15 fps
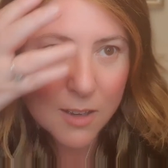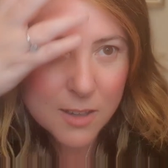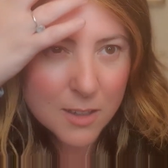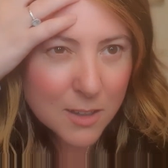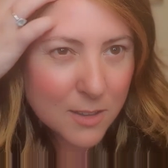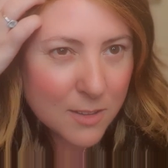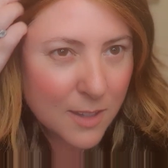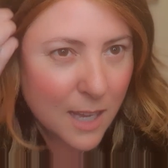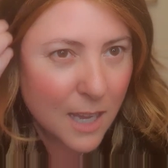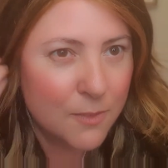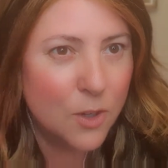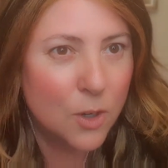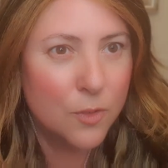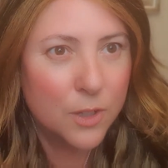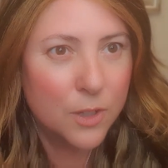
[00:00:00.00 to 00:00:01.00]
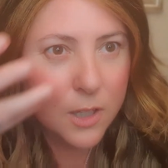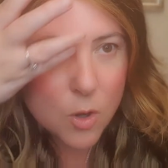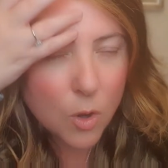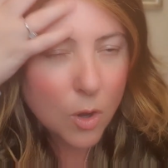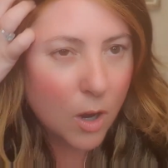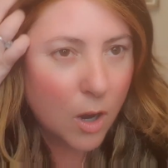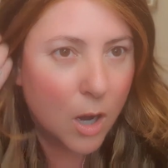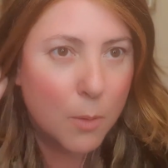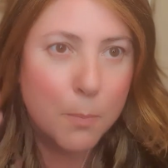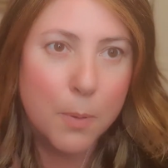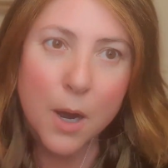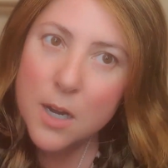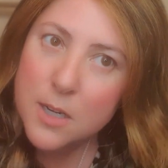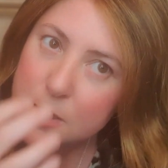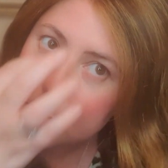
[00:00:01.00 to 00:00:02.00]
because I've not really got her
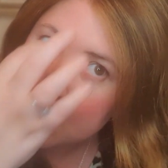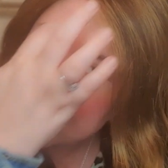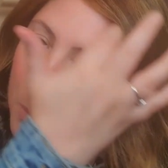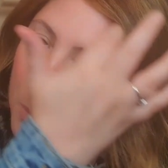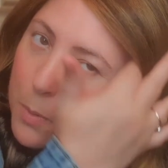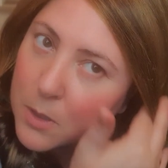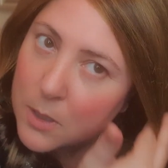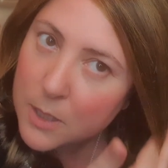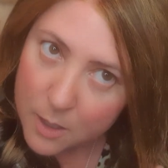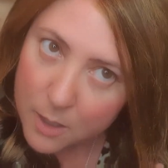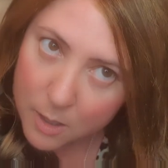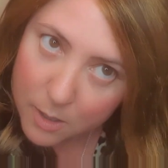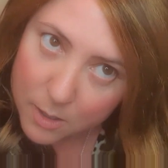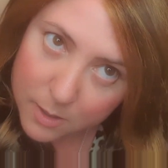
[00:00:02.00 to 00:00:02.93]
party properly there.